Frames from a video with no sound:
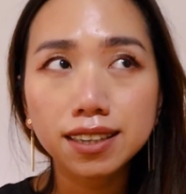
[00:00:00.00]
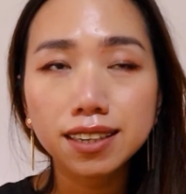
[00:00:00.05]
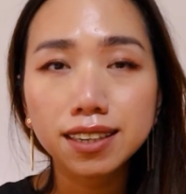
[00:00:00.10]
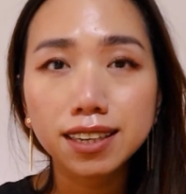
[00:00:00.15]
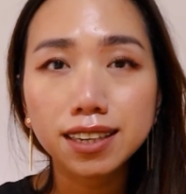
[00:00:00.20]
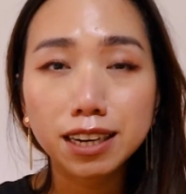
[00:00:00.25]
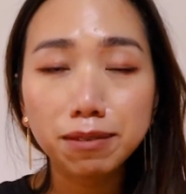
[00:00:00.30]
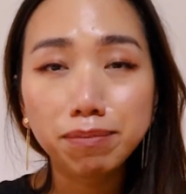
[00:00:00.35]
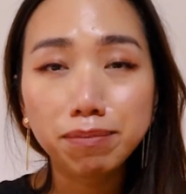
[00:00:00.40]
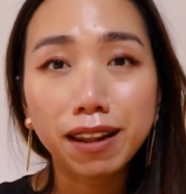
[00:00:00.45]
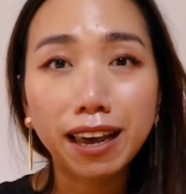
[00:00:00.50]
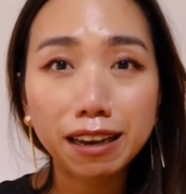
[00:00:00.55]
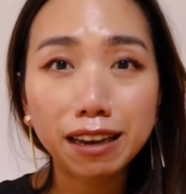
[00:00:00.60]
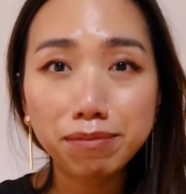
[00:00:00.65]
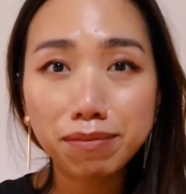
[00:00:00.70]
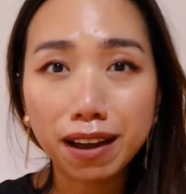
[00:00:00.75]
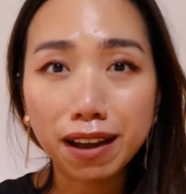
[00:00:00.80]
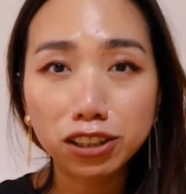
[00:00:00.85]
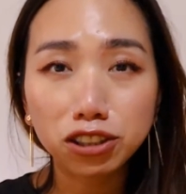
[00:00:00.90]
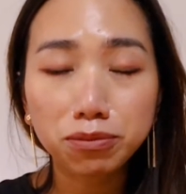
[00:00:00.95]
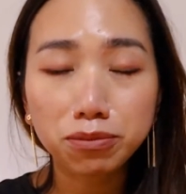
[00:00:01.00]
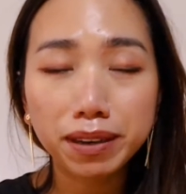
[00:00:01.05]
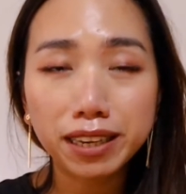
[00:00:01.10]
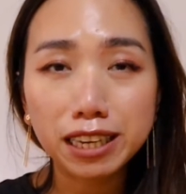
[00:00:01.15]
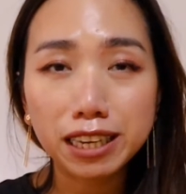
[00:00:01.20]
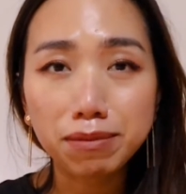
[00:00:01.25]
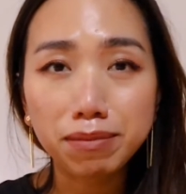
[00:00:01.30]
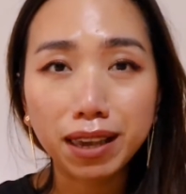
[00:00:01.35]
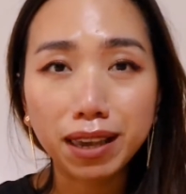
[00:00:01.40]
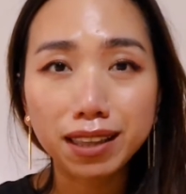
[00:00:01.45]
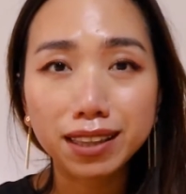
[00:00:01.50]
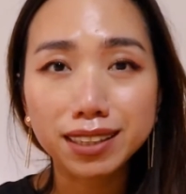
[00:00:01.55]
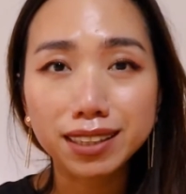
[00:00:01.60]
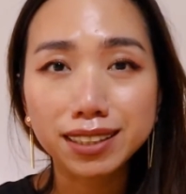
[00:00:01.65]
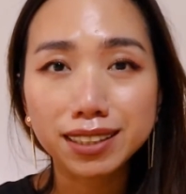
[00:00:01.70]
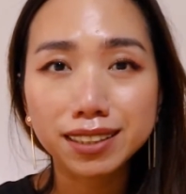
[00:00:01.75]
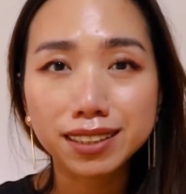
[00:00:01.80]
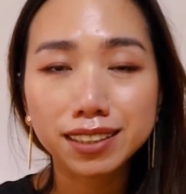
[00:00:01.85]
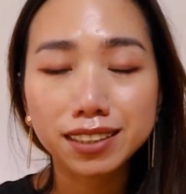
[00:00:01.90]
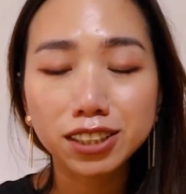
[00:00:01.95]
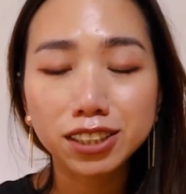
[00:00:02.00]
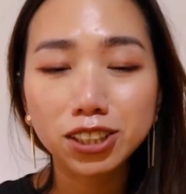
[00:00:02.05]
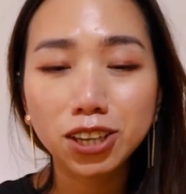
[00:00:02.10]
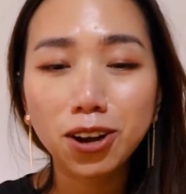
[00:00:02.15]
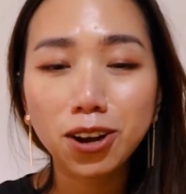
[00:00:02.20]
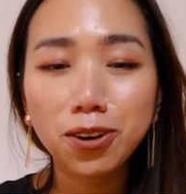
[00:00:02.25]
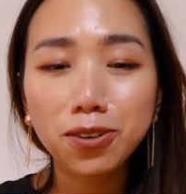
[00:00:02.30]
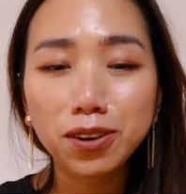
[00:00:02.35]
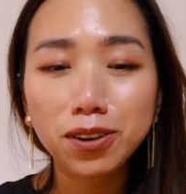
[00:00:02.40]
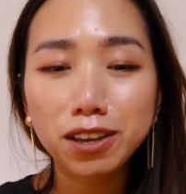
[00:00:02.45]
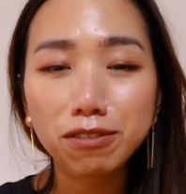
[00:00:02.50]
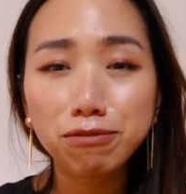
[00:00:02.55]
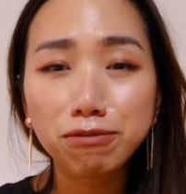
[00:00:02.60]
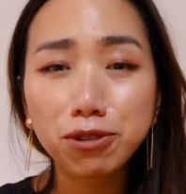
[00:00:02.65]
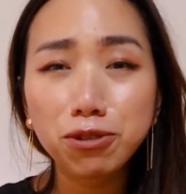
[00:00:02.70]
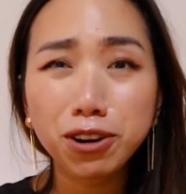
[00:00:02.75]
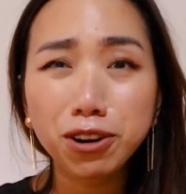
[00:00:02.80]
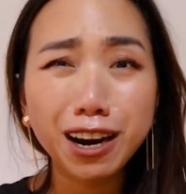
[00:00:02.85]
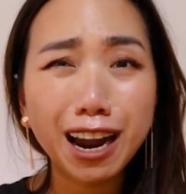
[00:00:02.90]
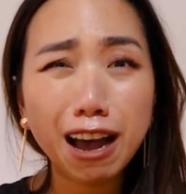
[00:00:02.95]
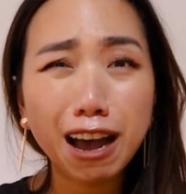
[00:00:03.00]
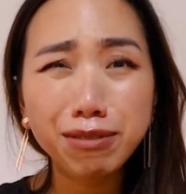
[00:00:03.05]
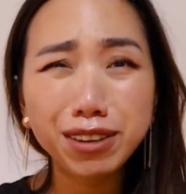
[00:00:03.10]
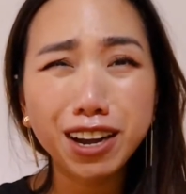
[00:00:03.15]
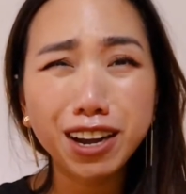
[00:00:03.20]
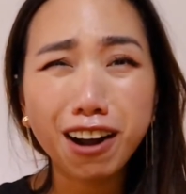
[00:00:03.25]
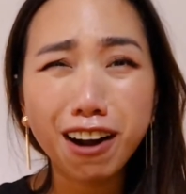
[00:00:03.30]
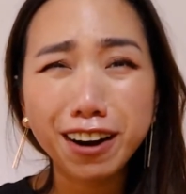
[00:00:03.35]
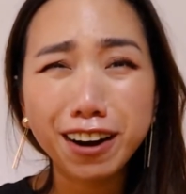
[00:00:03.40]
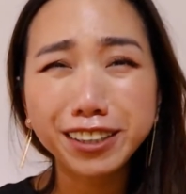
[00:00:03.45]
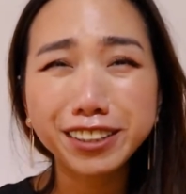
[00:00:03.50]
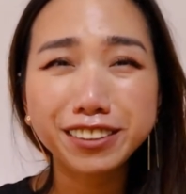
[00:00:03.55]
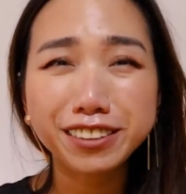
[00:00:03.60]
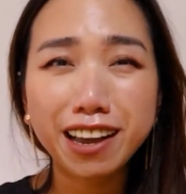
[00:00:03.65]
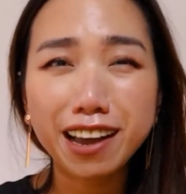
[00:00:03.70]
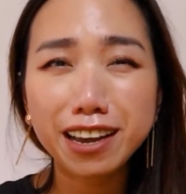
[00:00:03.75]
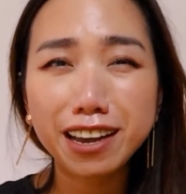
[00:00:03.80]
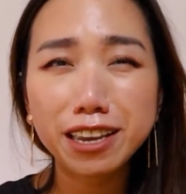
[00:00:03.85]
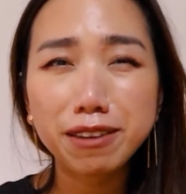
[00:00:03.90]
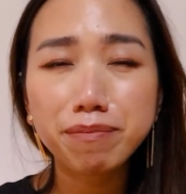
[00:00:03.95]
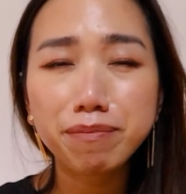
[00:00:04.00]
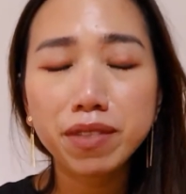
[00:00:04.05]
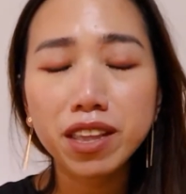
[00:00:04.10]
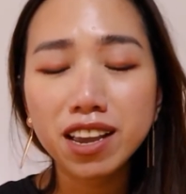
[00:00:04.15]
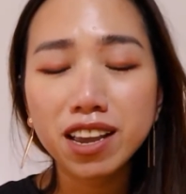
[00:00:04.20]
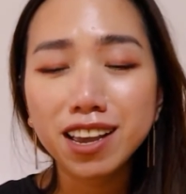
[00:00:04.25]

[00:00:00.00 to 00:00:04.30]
replied back to my emails. So if you are having a hard time